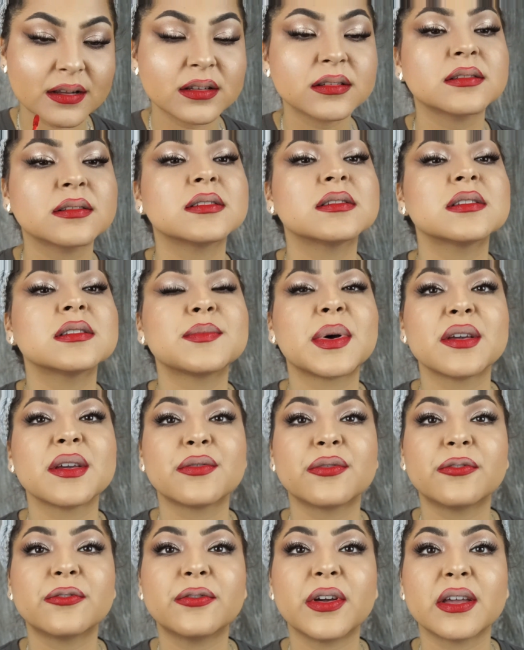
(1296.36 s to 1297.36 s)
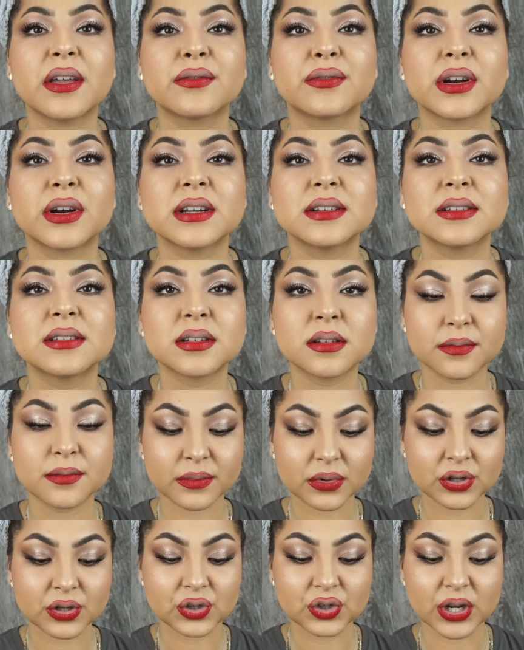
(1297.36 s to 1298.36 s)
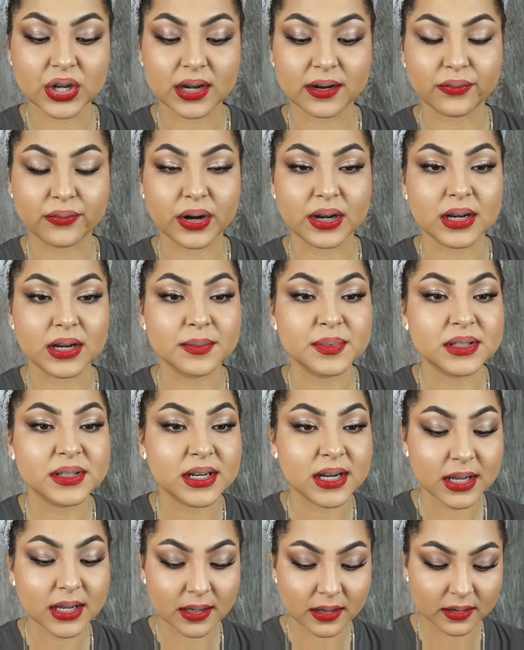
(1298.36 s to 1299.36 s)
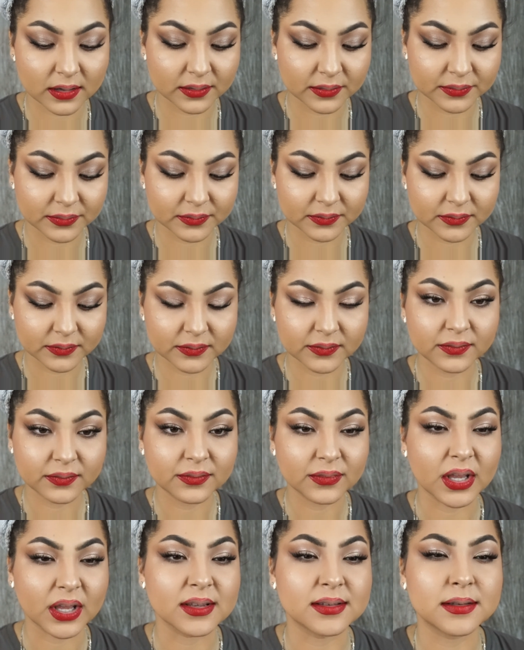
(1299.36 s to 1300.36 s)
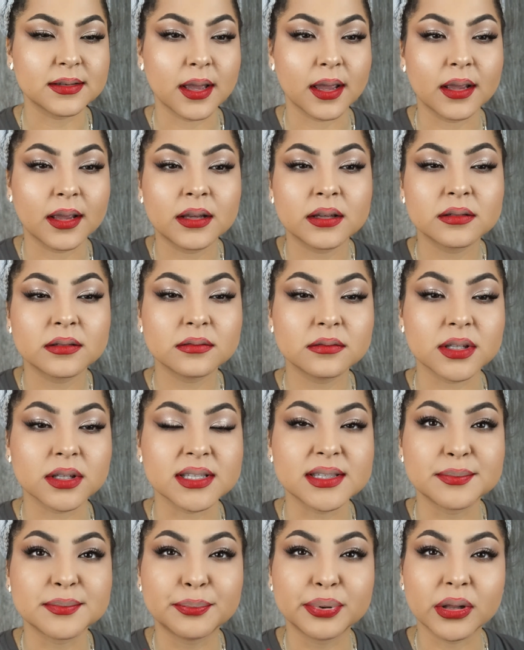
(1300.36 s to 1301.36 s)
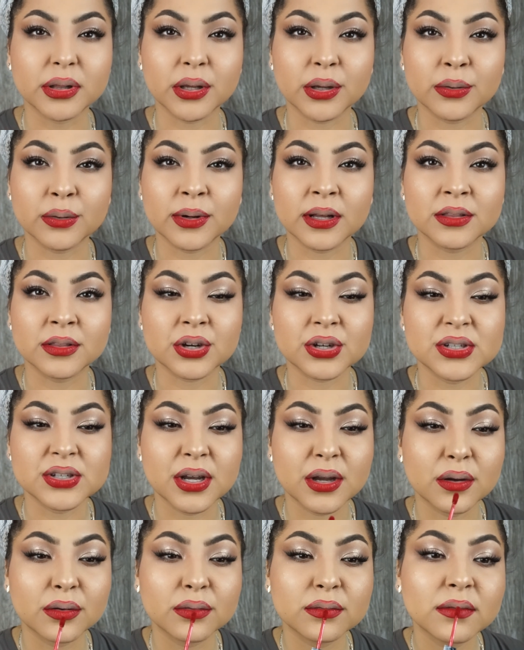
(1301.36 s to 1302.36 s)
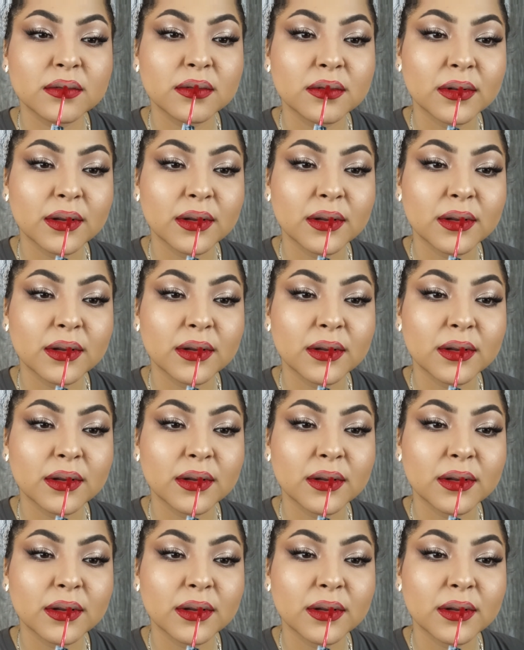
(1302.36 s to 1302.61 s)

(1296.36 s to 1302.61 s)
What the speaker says: This is my favorite shade of red lipstick. It's like this blue undertone.